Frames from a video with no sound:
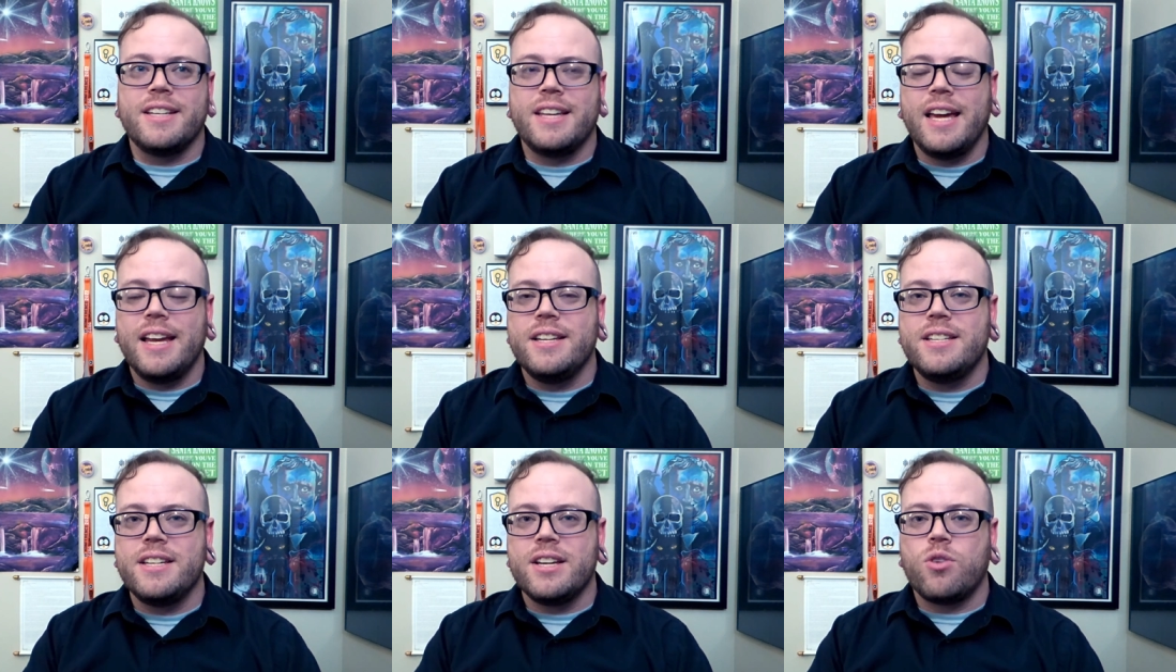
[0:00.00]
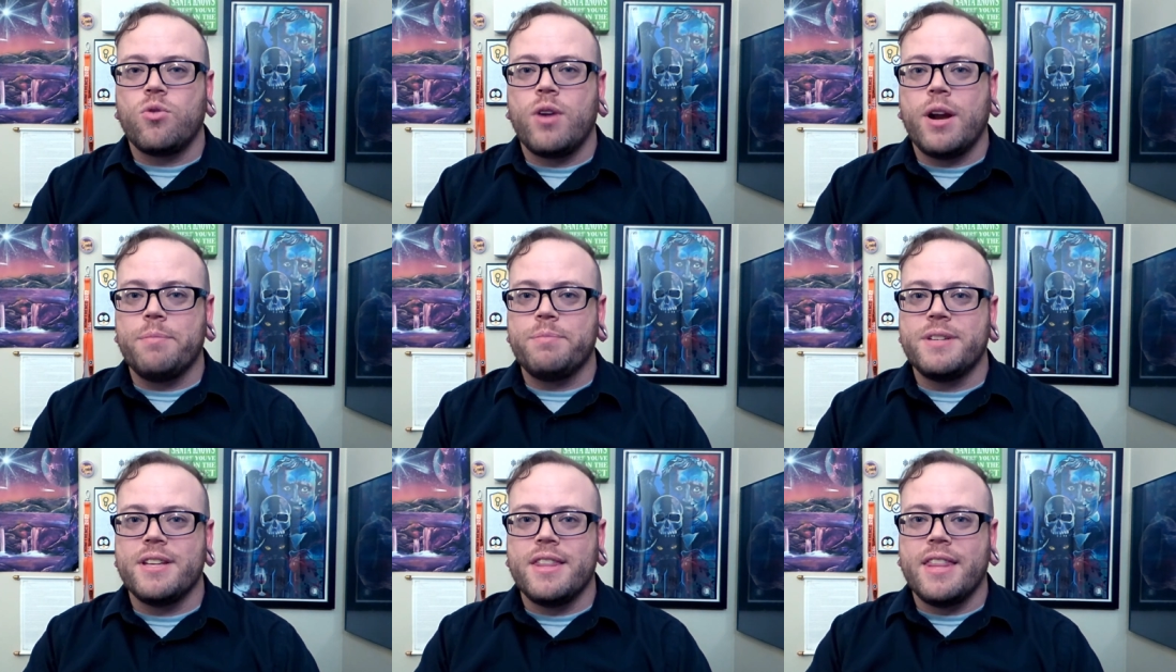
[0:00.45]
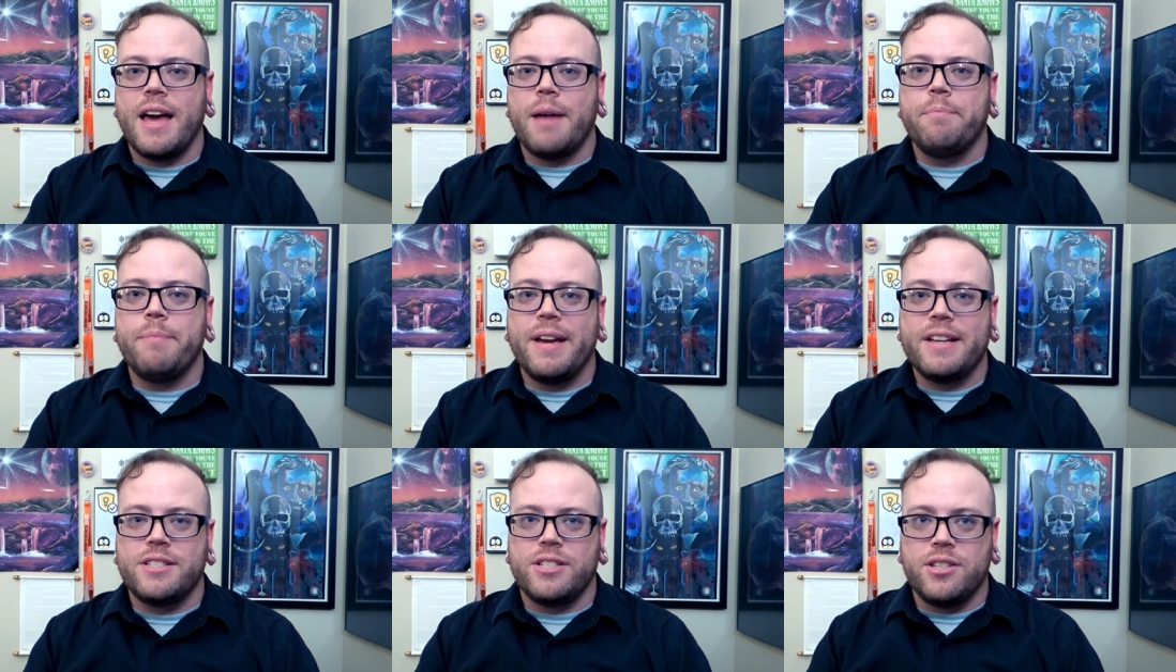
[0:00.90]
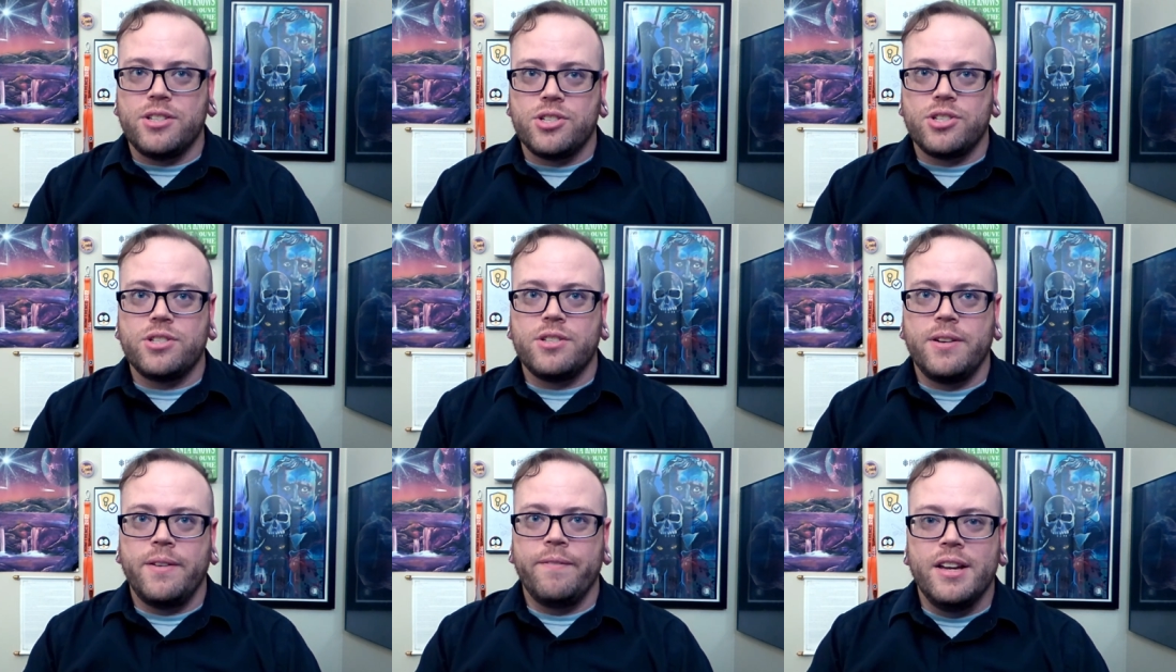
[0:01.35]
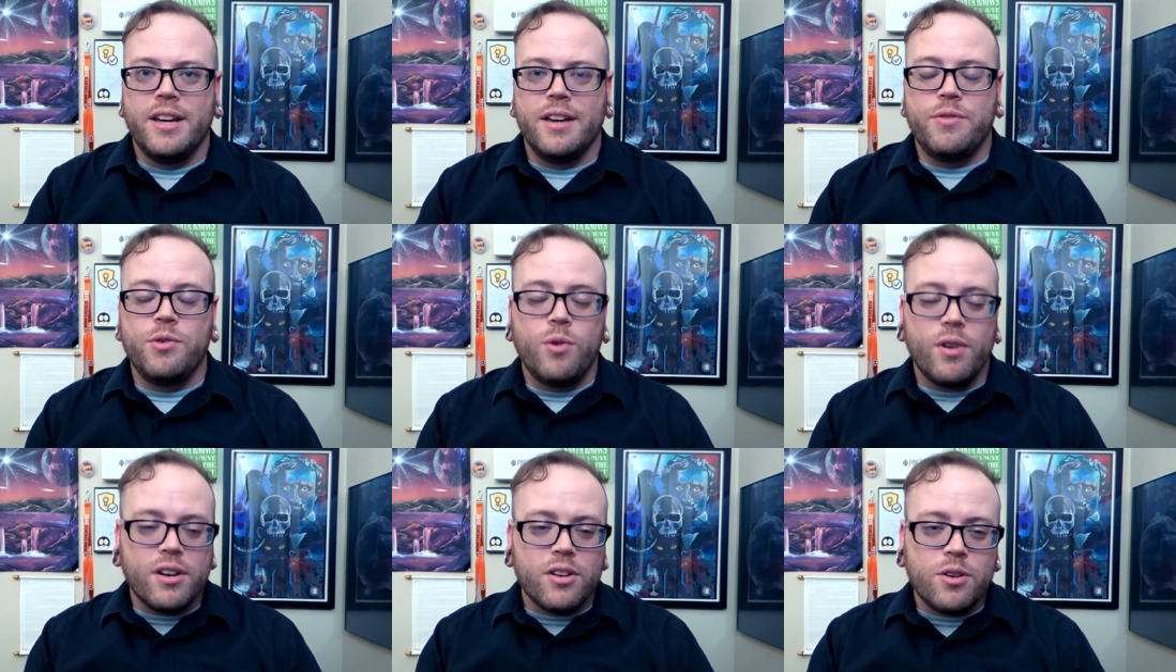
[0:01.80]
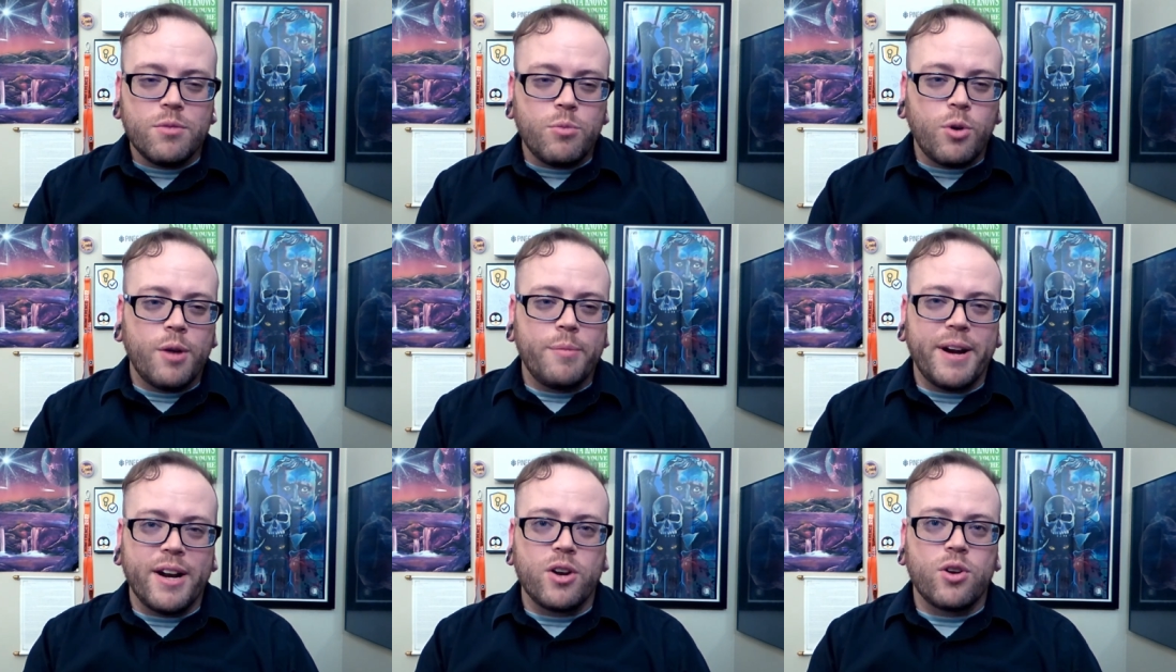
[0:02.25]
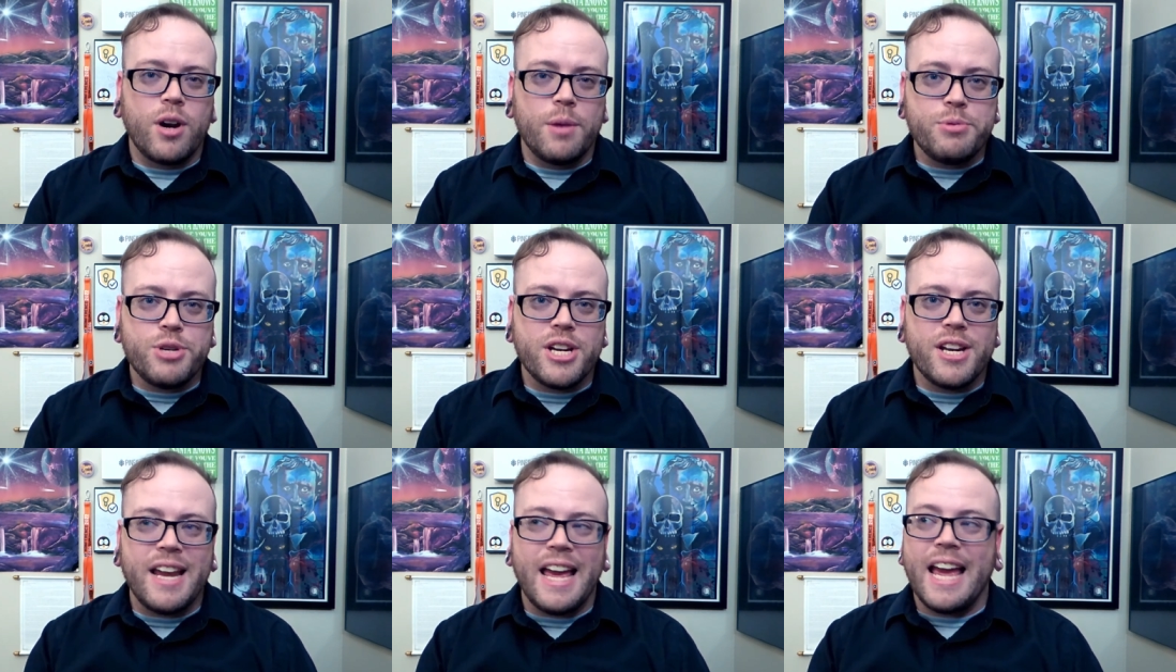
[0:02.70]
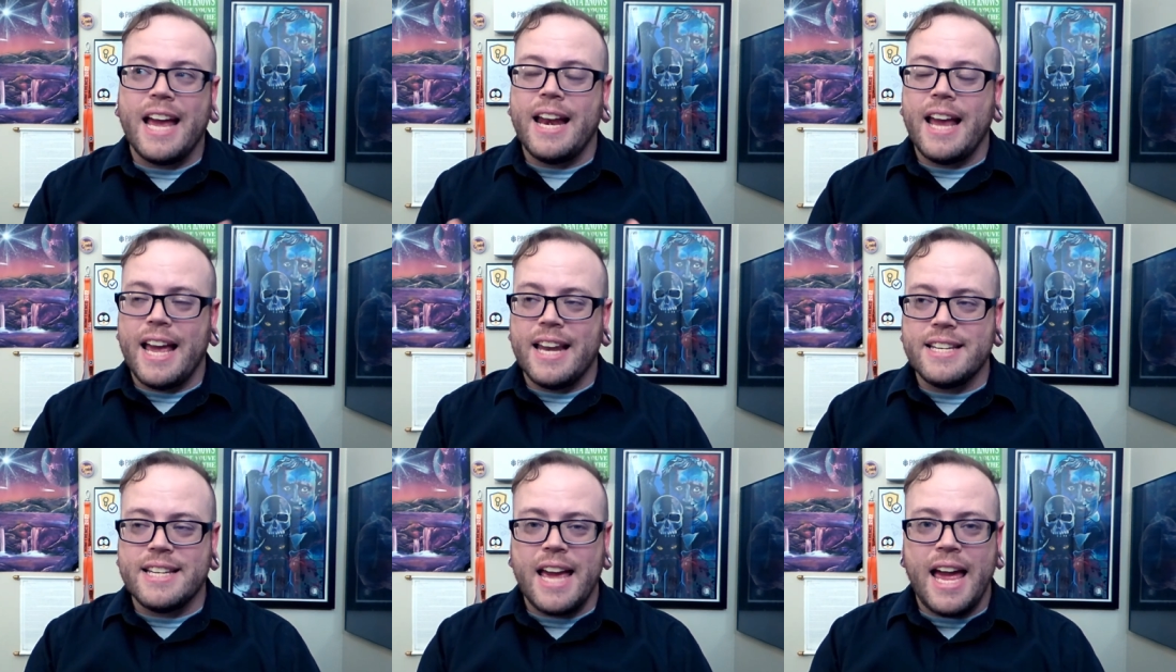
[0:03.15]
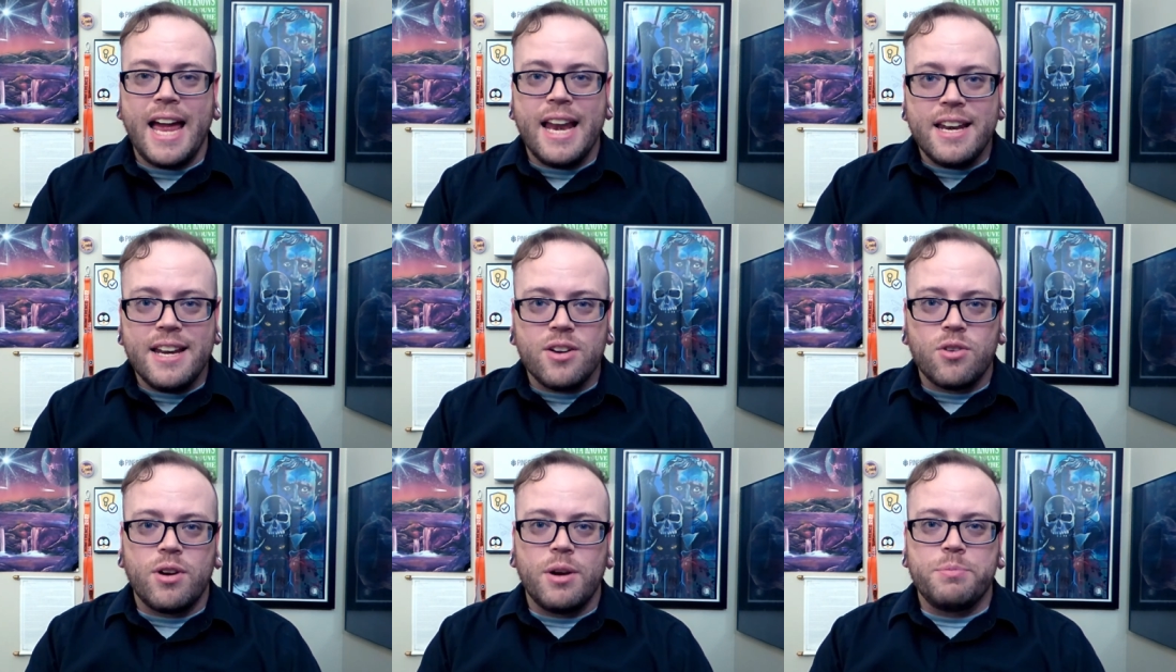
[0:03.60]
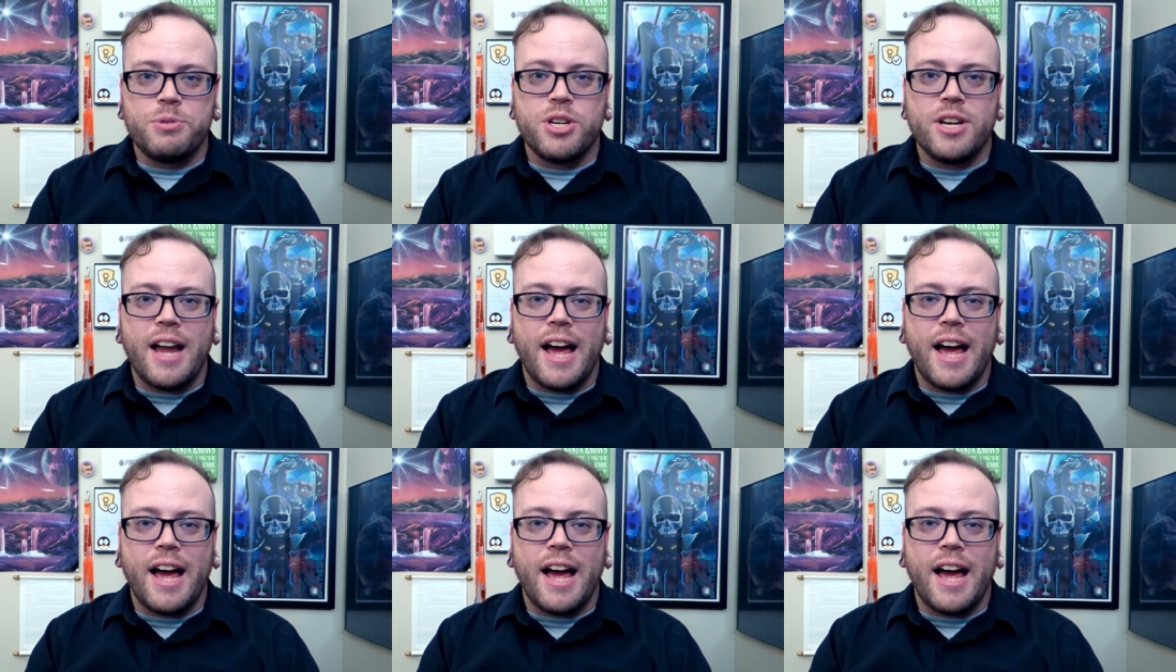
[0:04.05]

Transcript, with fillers: can decrypt that message. If you want to learn more about encryption and end-to-end -end encryption,